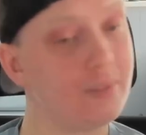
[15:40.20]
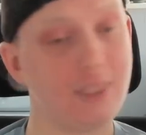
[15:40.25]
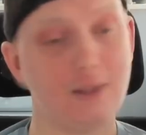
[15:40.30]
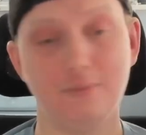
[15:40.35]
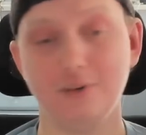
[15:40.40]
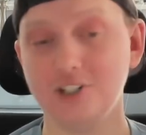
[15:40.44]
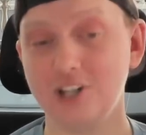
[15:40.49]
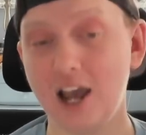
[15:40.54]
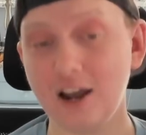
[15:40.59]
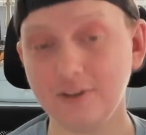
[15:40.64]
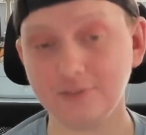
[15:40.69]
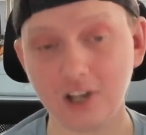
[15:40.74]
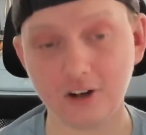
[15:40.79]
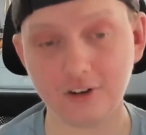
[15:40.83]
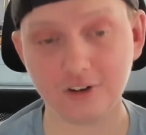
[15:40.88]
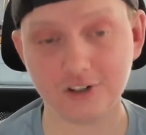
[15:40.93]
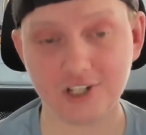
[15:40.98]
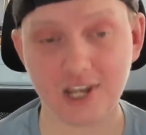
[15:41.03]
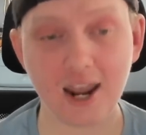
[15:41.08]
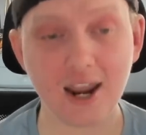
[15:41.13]
But you have to
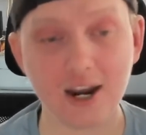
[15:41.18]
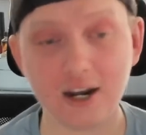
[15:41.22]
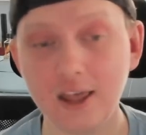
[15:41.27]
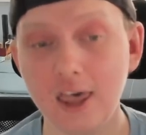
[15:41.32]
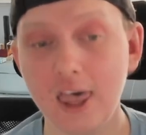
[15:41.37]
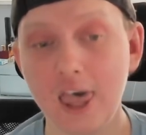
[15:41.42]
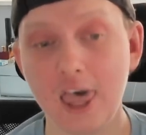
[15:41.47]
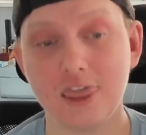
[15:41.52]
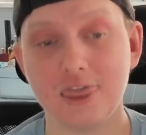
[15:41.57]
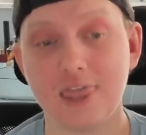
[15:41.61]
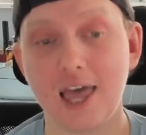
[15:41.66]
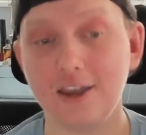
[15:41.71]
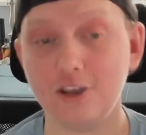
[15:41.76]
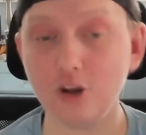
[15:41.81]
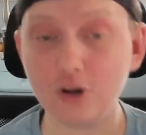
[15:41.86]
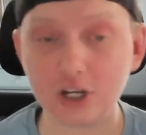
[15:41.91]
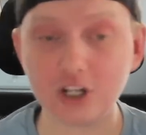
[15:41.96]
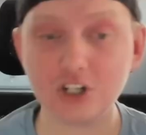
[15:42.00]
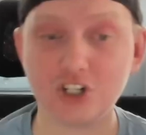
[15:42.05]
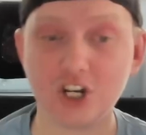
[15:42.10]
understand that
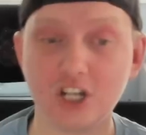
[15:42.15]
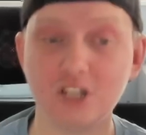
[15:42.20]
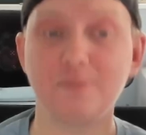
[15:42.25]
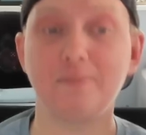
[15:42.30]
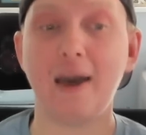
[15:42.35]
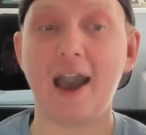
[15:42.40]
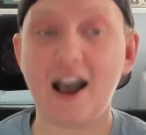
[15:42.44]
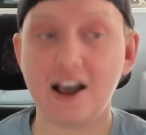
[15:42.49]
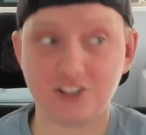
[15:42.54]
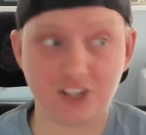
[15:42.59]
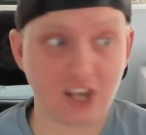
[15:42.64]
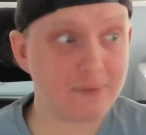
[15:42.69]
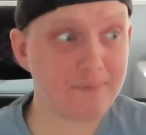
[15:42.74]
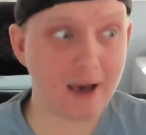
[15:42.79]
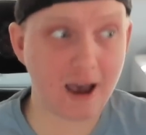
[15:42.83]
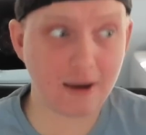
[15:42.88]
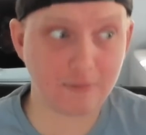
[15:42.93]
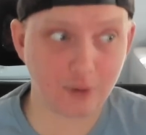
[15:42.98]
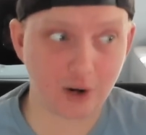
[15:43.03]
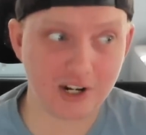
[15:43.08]
you could just pass up
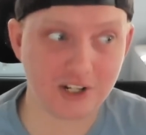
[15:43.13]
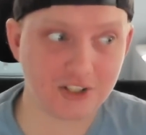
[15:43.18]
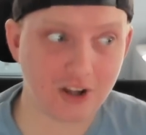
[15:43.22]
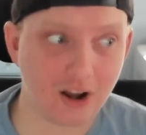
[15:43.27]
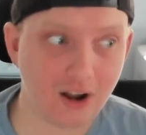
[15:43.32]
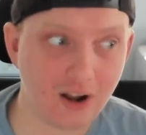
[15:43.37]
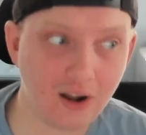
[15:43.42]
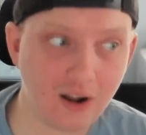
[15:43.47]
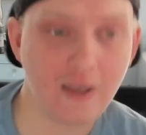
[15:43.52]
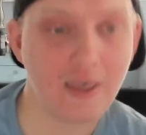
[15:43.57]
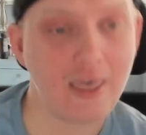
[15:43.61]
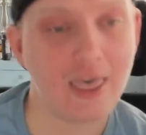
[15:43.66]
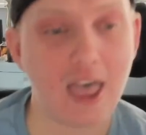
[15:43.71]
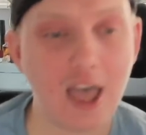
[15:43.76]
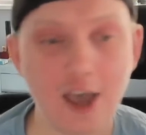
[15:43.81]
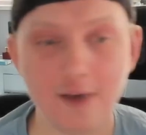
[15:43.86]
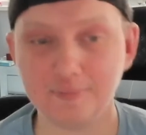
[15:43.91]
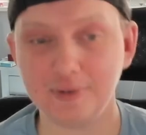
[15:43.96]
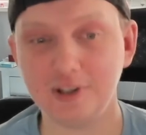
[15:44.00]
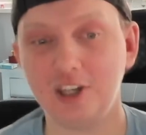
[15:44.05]
on Breece Hall
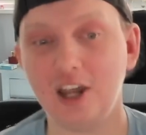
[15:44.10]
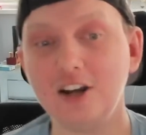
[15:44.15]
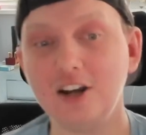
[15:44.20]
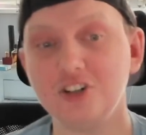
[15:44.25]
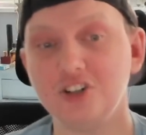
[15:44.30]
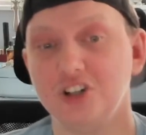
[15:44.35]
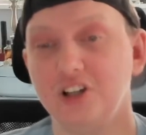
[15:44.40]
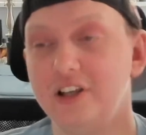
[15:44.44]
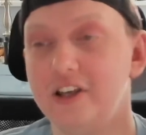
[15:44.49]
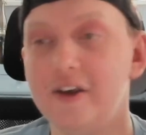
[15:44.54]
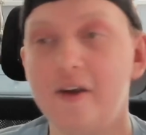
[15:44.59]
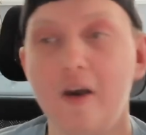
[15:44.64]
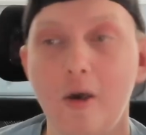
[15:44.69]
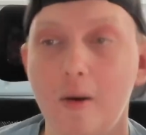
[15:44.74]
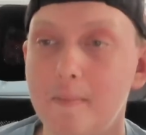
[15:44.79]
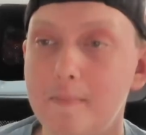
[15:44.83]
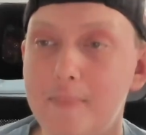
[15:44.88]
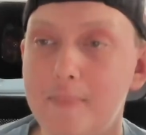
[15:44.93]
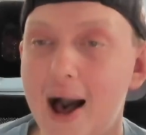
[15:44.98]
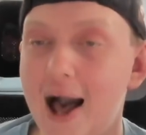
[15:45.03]
and potentially
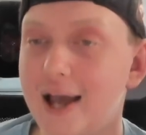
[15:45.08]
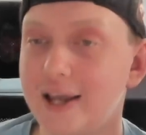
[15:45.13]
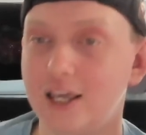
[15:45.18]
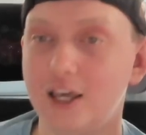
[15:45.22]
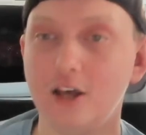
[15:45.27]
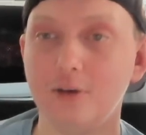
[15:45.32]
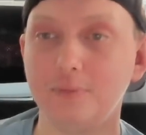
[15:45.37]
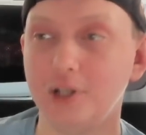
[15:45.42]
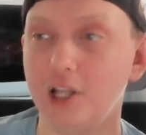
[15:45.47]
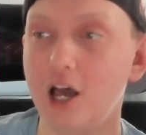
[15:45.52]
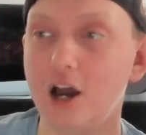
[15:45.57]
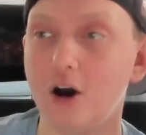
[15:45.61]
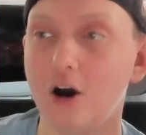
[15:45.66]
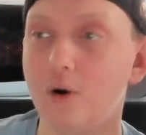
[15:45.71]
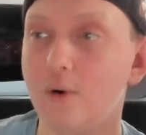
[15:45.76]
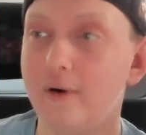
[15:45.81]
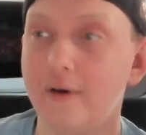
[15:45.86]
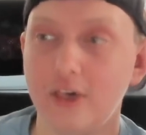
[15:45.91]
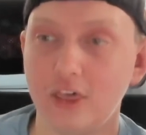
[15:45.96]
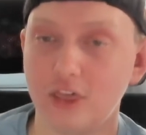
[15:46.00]
buy him
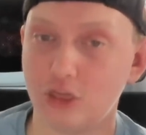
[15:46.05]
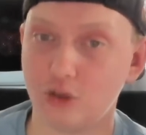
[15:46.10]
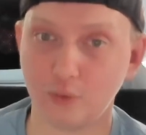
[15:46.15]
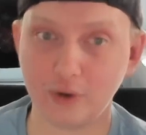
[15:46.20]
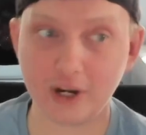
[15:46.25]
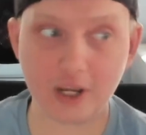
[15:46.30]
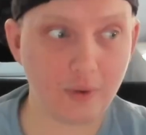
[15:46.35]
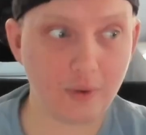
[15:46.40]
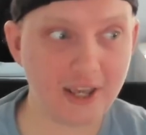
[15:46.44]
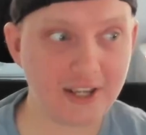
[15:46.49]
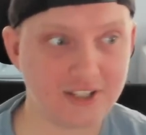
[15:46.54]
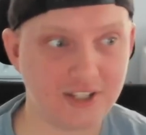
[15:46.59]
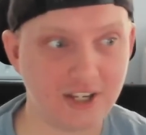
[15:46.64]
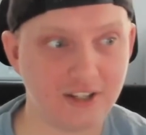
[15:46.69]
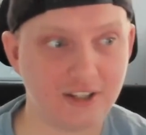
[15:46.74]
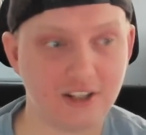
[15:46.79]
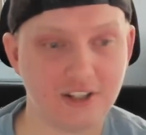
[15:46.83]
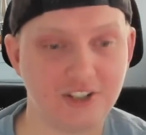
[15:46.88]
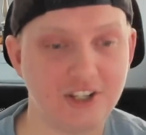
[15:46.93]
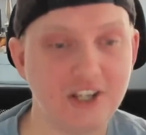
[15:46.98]
low 3 weeks
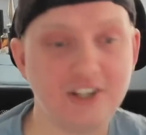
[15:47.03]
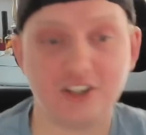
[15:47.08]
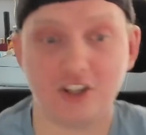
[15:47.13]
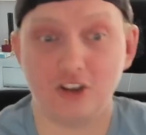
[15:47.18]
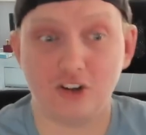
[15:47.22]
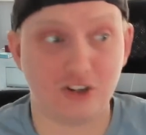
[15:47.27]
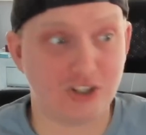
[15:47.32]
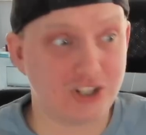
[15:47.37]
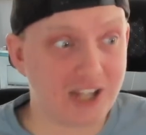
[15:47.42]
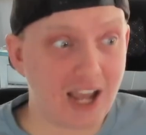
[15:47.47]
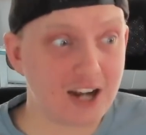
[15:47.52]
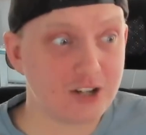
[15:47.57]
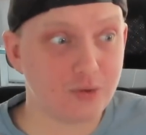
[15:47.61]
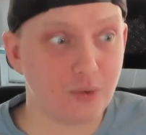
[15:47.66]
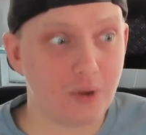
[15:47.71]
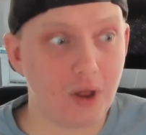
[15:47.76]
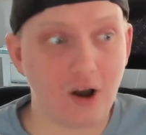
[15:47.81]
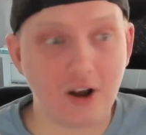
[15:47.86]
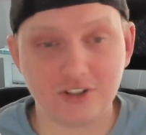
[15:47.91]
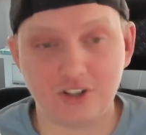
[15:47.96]
into the season. Their
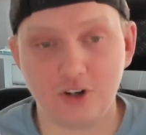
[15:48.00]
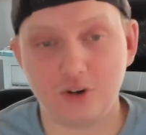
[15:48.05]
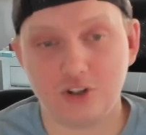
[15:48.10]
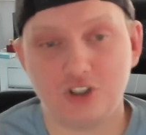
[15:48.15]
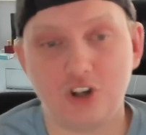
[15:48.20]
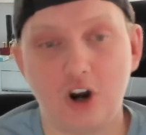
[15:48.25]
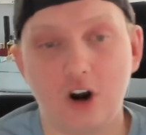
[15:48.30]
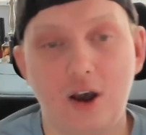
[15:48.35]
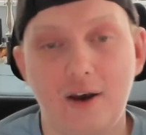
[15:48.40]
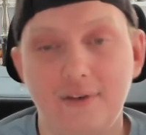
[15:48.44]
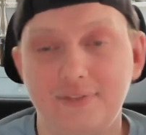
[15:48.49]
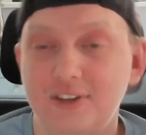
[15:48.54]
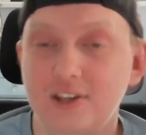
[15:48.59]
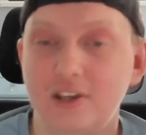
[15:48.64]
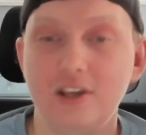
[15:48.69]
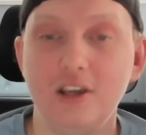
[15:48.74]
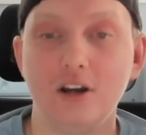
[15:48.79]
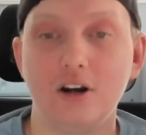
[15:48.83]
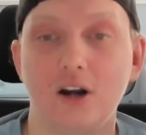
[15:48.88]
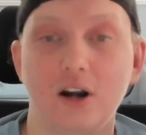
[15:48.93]
schedule also to start off the
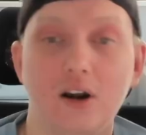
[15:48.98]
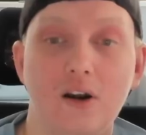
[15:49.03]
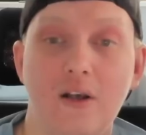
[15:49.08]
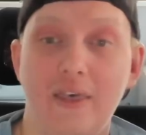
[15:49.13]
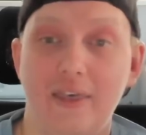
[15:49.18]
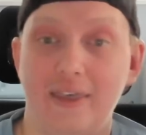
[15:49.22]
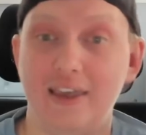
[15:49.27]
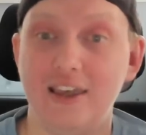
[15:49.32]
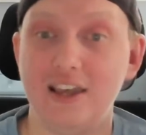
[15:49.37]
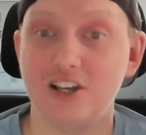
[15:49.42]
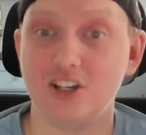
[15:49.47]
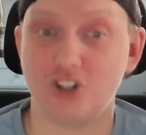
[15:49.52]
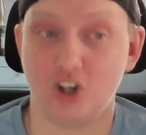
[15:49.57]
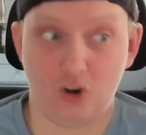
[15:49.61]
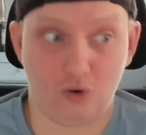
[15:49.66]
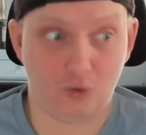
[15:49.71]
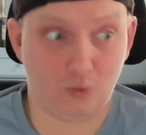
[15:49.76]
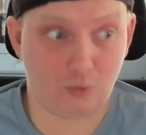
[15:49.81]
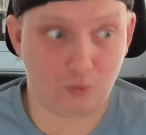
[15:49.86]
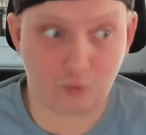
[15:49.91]
year is
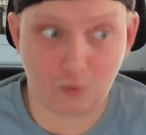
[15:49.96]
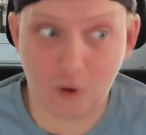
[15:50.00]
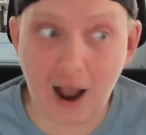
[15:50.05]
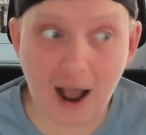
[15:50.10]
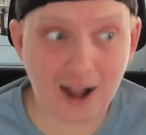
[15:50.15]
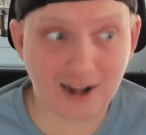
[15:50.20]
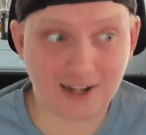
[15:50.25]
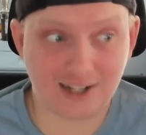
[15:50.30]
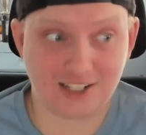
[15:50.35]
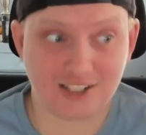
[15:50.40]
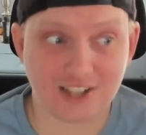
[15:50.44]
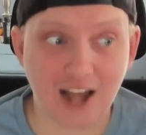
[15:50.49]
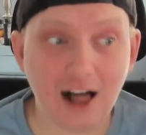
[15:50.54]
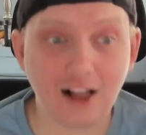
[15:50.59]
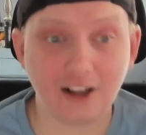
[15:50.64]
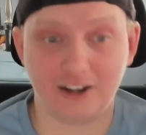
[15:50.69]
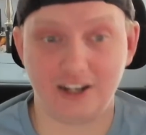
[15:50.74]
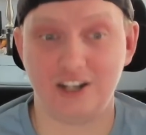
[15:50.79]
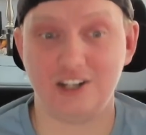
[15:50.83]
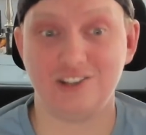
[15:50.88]
rock
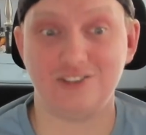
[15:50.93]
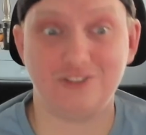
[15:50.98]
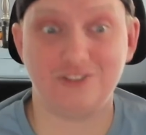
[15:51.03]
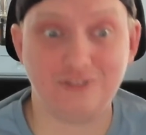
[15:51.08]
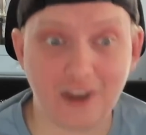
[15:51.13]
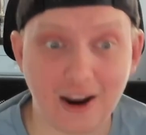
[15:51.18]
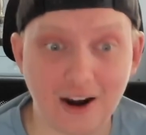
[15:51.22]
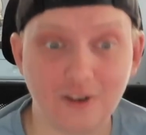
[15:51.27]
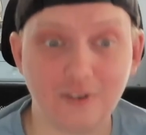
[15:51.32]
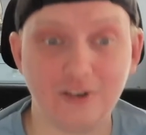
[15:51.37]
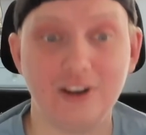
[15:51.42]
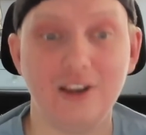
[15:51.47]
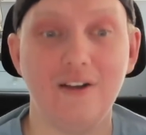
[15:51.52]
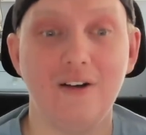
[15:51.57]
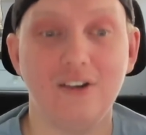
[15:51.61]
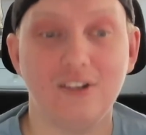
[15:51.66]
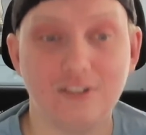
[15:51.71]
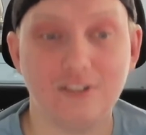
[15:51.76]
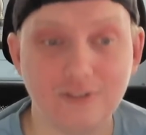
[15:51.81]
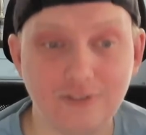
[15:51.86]
solid. It is very,
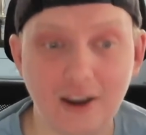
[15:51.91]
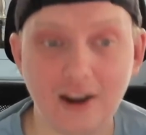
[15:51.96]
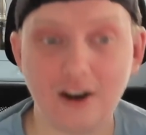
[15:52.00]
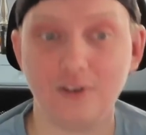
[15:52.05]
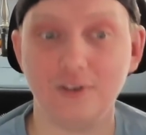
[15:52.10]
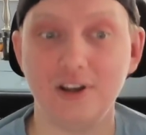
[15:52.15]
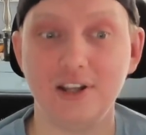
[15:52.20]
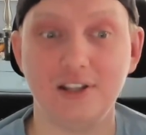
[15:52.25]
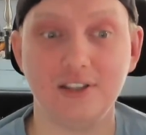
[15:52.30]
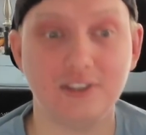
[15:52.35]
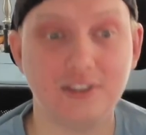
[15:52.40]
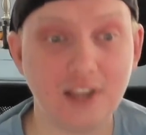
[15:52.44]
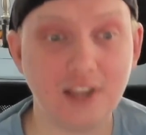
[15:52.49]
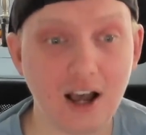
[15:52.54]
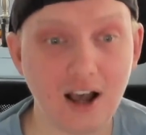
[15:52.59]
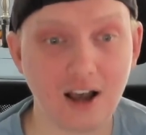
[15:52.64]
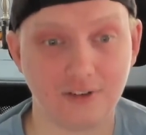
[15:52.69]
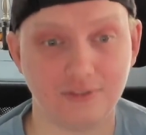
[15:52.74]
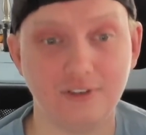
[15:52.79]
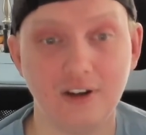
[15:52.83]
very
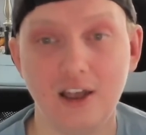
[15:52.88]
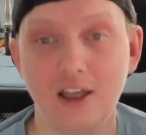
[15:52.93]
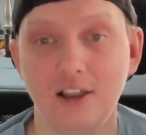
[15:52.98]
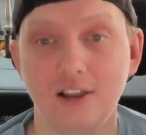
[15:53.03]
tough.